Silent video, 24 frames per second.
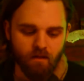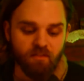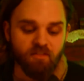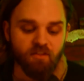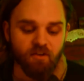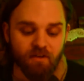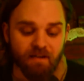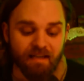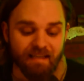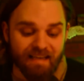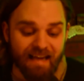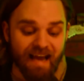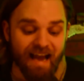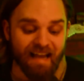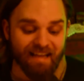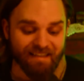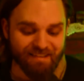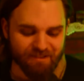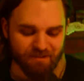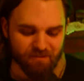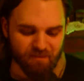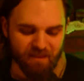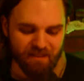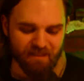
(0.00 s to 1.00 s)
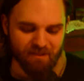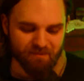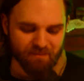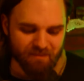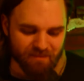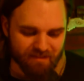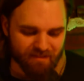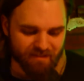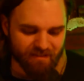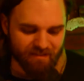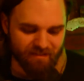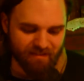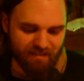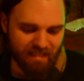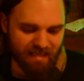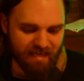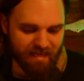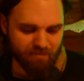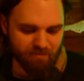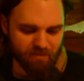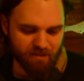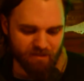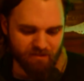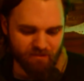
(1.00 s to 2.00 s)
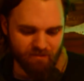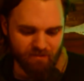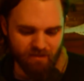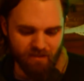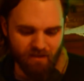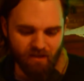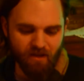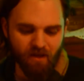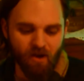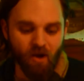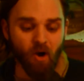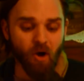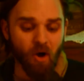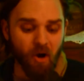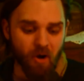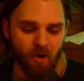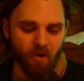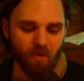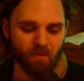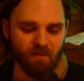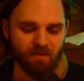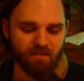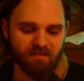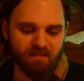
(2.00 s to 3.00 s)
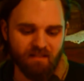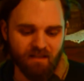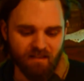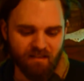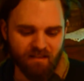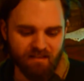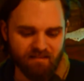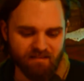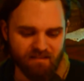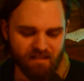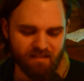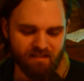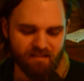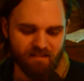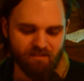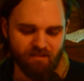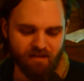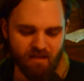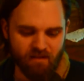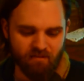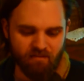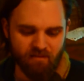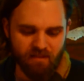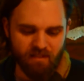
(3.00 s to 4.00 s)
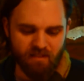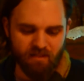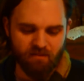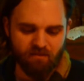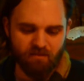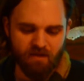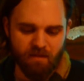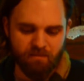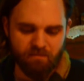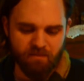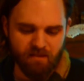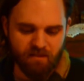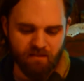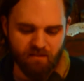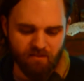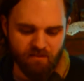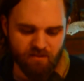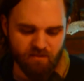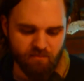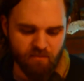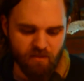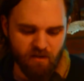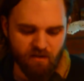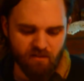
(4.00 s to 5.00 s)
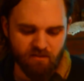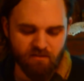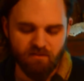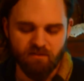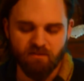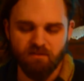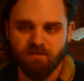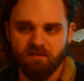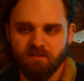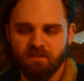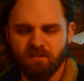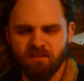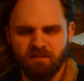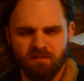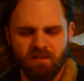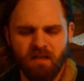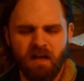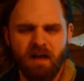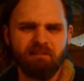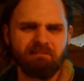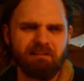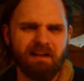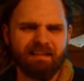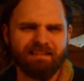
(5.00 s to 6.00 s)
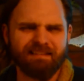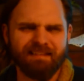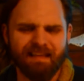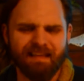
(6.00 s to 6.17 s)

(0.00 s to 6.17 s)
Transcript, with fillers: sweetums," said Aunt Petunia. "Oh," Dudley sat down heavily and grabbed the nearest parcel. "All right,